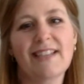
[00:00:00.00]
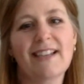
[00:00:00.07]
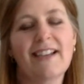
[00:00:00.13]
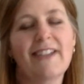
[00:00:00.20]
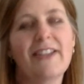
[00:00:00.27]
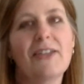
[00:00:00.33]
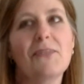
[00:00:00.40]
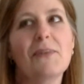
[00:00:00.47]
I
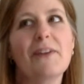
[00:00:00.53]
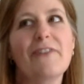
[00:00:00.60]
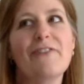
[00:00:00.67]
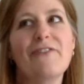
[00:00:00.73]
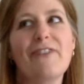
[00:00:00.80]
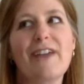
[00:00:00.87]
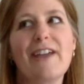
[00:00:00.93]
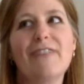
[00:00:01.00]
think my
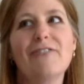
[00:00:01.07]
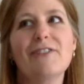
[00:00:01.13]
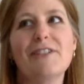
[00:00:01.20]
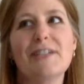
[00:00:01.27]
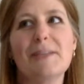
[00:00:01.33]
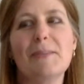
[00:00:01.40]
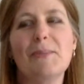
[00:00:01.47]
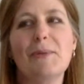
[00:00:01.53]
favorite
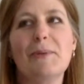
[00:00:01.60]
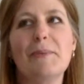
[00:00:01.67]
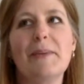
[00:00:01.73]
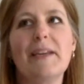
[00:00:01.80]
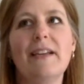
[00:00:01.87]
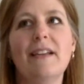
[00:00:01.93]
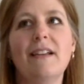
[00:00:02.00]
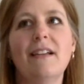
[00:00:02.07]
tip would
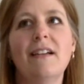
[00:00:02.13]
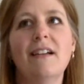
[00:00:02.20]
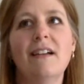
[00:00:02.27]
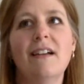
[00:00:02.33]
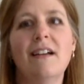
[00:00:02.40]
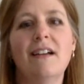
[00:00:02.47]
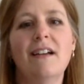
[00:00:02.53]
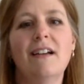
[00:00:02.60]
be
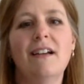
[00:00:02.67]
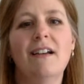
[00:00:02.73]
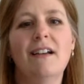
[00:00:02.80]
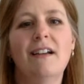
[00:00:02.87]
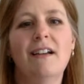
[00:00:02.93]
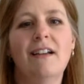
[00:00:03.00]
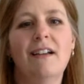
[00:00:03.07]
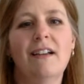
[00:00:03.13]

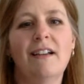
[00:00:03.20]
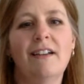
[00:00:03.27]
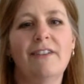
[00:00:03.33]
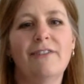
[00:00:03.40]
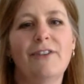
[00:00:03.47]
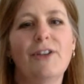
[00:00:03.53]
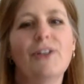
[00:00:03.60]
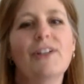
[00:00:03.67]

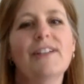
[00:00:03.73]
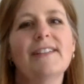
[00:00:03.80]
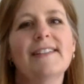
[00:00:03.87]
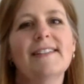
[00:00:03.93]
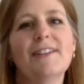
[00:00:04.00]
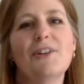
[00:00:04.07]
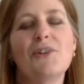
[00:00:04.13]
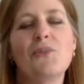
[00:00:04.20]

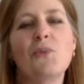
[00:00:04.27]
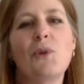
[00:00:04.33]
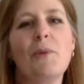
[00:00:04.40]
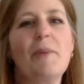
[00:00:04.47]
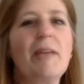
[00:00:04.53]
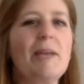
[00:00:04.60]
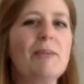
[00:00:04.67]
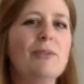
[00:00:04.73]
focus on what
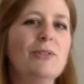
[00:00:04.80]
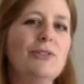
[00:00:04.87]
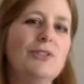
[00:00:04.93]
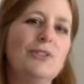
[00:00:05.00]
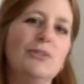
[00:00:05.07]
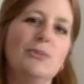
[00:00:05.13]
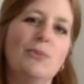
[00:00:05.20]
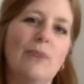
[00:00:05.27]
people
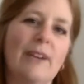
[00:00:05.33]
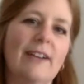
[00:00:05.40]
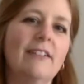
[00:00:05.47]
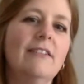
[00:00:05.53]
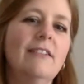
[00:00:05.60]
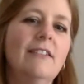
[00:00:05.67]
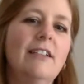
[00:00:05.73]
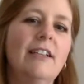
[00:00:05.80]
do
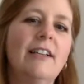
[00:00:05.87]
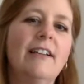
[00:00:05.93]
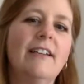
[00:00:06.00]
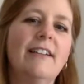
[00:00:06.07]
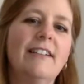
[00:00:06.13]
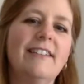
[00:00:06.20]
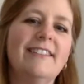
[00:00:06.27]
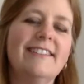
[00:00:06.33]
well
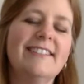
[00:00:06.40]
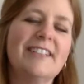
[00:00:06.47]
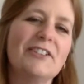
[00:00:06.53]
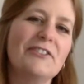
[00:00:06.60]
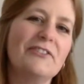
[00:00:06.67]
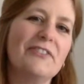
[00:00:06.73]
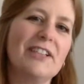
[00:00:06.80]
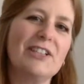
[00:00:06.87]
instead
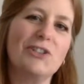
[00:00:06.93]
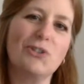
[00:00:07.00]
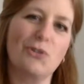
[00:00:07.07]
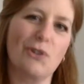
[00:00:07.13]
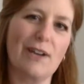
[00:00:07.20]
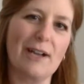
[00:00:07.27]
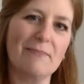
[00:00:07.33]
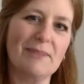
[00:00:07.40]
of their
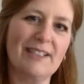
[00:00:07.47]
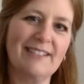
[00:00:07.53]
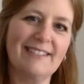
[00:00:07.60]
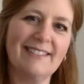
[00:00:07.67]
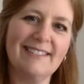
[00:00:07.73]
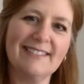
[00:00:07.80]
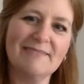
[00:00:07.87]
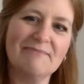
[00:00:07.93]

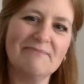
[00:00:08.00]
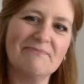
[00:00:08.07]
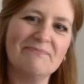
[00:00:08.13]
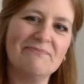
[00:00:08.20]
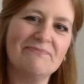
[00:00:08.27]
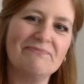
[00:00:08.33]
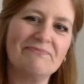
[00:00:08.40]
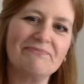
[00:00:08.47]
shortcomings.
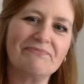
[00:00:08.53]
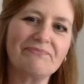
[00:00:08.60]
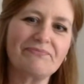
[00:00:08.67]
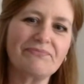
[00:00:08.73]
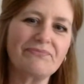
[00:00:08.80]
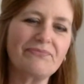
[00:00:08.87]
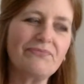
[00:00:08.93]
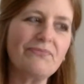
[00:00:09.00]

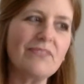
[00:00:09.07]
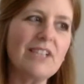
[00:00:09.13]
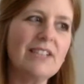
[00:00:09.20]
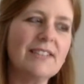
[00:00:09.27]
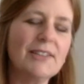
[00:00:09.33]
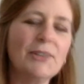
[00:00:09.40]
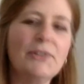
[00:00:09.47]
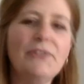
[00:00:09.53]

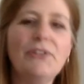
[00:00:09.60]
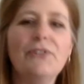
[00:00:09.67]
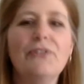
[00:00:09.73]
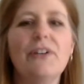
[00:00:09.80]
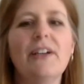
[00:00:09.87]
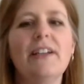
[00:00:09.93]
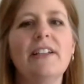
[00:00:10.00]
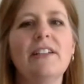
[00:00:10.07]
So if you're
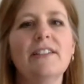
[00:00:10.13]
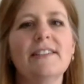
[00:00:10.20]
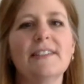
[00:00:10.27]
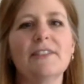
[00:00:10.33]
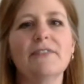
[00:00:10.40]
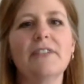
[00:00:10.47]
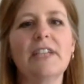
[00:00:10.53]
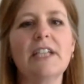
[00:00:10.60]
finding
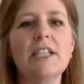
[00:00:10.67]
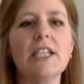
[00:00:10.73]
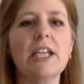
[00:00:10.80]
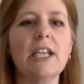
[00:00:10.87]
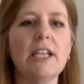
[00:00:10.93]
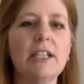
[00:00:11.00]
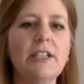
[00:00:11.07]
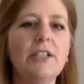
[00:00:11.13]
yourself
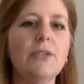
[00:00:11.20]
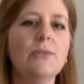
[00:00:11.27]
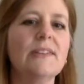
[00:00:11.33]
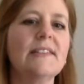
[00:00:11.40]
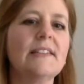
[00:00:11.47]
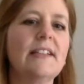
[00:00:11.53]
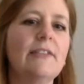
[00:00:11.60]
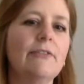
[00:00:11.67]

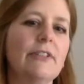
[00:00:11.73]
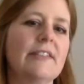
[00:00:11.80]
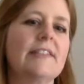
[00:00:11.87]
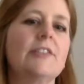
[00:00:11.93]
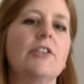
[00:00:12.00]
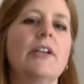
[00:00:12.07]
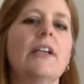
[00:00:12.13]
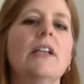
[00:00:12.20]
continuously
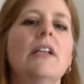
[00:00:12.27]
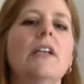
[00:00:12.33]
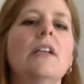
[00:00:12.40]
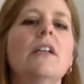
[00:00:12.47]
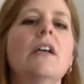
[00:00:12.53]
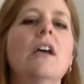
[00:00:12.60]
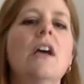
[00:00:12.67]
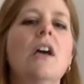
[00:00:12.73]

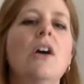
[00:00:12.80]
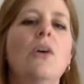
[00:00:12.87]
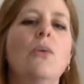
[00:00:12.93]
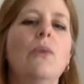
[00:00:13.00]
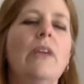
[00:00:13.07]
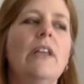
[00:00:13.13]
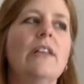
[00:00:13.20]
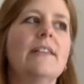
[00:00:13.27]
frustrated
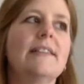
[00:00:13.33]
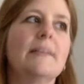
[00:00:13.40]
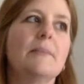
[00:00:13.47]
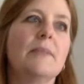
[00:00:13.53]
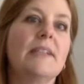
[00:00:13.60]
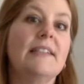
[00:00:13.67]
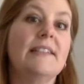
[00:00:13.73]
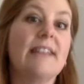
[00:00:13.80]
with
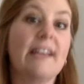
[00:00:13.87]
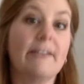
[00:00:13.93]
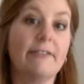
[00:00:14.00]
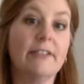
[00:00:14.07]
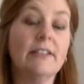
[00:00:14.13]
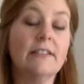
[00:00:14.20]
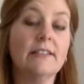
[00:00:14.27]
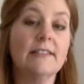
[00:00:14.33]
somebody's
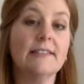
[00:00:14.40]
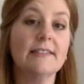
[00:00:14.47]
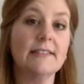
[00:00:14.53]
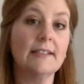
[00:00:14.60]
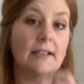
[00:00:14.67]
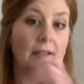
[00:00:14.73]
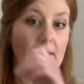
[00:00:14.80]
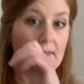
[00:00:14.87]

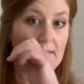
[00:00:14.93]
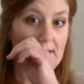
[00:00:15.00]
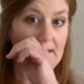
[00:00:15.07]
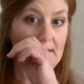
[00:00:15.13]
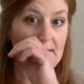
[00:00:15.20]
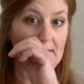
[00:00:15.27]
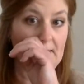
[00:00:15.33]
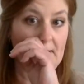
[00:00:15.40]
efforts,
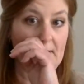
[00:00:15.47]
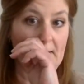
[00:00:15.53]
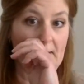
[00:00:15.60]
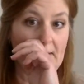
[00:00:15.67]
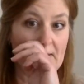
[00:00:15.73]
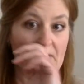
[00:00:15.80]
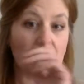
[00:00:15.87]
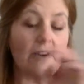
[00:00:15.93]
then
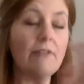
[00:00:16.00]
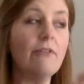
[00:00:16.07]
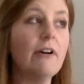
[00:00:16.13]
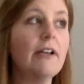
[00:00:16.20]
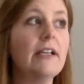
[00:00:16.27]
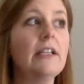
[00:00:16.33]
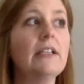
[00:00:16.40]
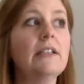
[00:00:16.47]
try
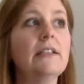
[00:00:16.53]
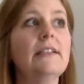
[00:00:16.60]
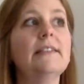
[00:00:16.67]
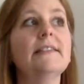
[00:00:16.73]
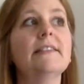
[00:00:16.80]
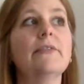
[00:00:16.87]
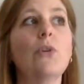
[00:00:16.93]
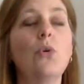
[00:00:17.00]
writing a
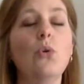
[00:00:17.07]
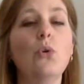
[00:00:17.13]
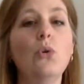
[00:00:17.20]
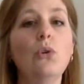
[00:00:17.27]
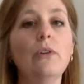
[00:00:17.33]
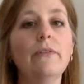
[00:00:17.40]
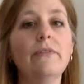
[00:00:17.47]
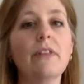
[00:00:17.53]
list of
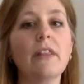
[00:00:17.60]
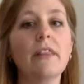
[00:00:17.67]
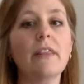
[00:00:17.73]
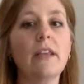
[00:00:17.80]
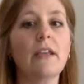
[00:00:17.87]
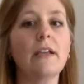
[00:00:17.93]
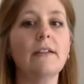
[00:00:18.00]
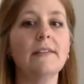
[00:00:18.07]
all of the
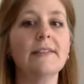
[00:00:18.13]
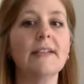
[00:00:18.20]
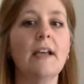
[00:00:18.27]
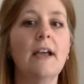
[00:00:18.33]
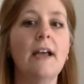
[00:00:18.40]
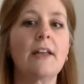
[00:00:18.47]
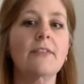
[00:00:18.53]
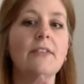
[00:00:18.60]
things
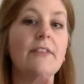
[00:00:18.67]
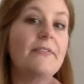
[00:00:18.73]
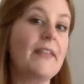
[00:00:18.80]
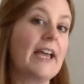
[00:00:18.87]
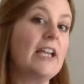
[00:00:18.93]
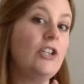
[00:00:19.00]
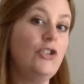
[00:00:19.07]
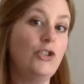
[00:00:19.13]
that
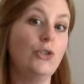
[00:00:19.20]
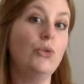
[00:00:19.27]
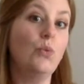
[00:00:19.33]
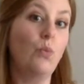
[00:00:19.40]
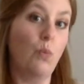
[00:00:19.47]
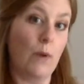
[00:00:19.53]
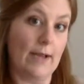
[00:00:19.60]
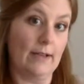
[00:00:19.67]
they
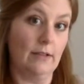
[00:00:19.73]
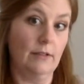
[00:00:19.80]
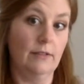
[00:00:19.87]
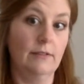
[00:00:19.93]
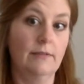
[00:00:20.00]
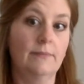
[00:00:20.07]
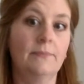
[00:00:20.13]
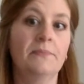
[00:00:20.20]
do
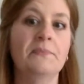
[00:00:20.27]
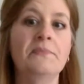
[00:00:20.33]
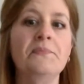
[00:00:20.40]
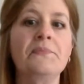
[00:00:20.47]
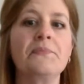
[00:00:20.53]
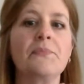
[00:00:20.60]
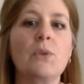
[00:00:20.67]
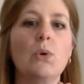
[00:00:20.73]
well.
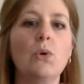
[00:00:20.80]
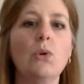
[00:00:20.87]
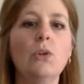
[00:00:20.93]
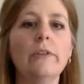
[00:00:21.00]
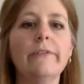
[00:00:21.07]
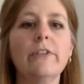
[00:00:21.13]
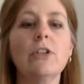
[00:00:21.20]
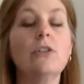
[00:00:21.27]

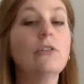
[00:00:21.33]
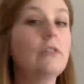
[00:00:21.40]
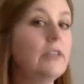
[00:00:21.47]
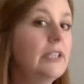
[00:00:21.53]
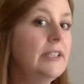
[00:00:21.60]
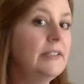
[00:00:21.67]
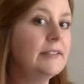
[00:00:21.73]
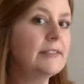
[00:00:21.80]
All of the good
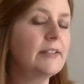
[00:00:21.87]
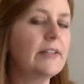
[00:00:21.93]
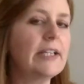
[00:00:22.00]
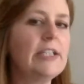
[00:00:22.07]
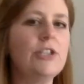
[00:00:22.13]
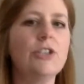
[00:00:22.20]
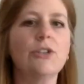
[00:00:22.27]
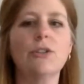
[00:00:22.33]
things that
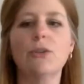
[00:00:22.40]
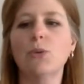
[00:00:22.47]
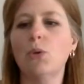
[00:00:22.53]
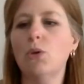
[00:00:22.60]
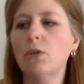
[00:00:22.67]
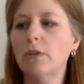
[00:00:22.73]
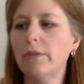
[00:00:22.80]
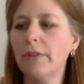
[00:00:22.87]
they do,
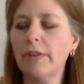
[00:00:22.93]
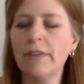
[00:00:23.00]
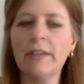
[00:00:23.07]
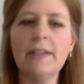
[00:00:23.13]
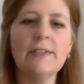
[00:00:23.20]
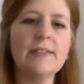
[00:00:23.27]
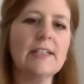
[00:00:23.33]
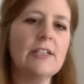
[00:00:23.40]
all of the
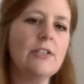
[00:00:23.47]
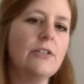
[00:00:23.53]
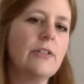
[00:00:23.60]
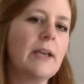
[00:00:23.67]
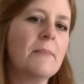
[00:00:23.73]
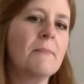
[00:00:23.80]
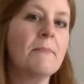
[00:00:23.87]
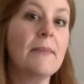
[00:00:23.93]
things they do
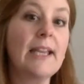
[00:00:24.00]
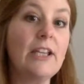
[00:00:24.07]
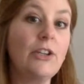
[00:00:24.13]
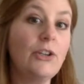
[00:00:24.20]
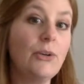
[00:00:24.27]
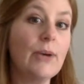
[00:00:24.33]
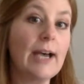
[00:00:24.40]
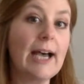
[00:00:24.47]
that
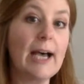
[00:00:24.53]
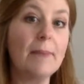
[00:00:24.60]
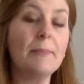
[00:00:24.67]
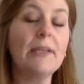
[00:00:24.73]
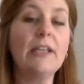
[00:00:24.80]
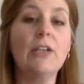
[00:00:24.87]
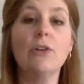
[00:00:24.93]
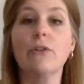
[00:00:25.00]
make you
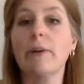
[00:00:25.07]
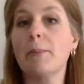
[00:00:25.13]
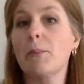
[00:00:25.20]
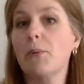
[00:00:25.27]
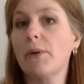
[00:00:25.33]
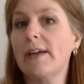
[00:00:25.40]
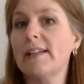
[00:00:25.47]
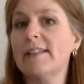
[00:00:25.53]
happy or
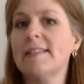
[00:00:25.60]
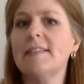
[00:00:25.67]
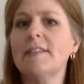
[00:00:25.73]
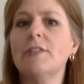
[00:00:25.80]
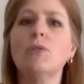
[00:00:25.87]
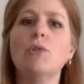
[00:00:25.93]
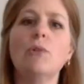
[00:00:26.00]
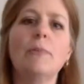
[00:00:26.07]
impress
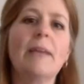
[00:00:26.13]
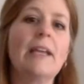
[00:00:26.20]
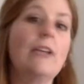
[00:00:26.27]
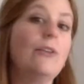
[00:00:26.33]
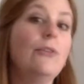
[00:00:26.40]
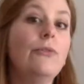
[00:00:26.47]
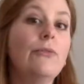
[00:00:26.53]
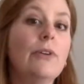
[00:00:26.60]
you or make
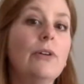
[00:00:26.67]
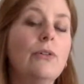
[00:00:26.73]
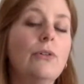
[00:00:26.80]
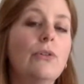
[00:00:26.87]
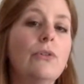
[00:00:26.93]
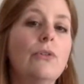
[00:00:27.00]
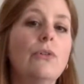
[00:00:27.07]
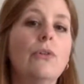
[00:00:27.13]
you feel
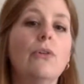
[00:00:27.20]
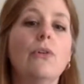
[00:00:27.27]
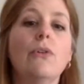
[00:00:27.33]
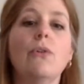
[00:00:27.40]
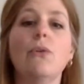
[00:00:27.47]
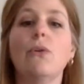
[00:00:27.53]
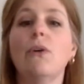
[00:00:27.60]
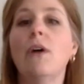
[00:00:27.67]
good
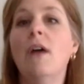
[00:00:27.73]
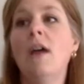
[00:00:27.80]
or